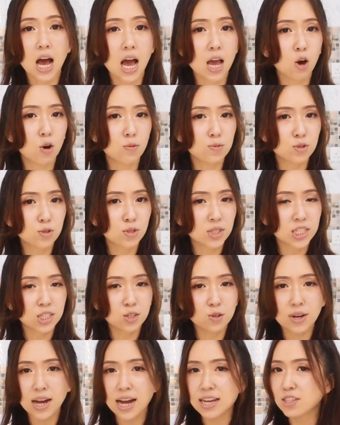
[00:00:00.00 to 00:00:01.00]
I hope to
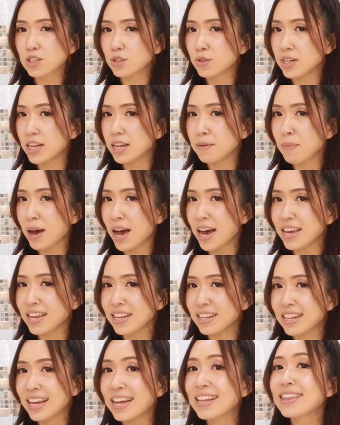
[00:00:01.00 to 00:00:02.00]
see you guys soon in my
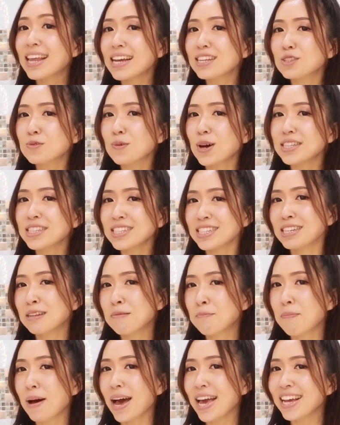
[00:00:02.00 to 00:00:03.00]
next one.
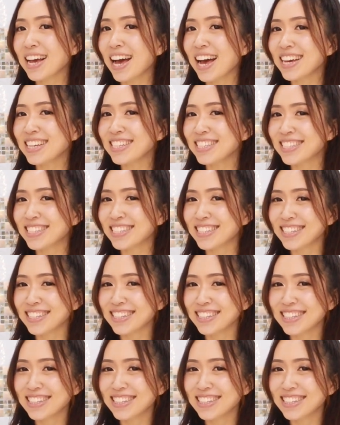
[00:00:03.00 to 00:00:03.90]
Bye guys!